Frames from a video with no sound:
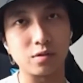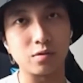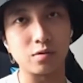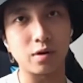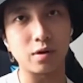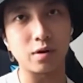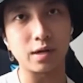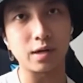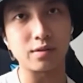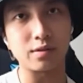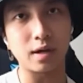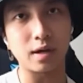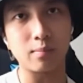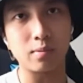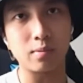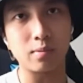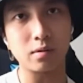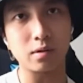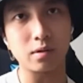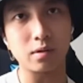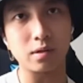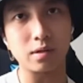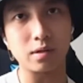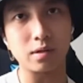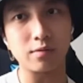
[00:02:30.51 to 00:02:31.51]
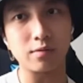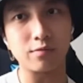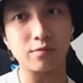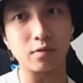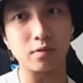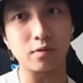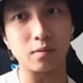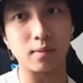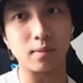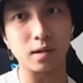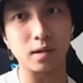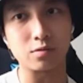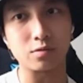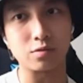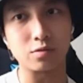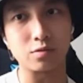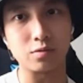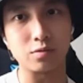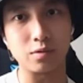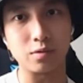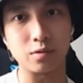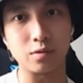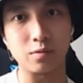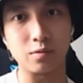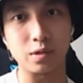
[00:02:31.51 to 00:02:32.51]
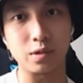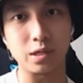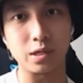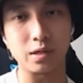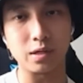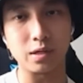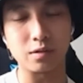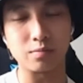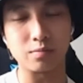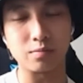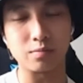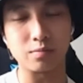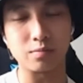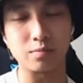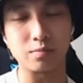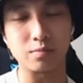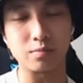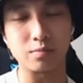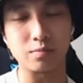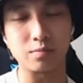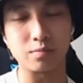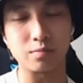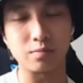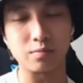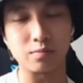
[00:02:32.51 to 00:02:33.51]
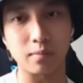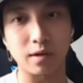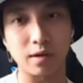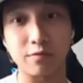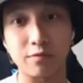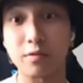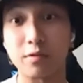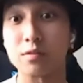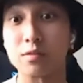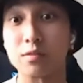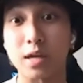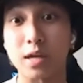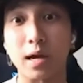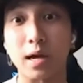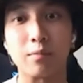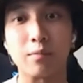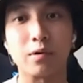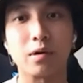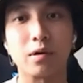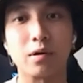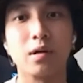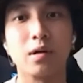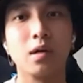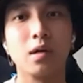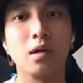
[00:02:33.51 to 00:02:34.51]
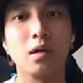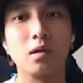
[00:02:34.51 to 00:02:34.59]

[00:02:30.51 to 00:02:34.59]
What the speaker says: I dabbled on it for about 2 to 3 years before getting my first camera.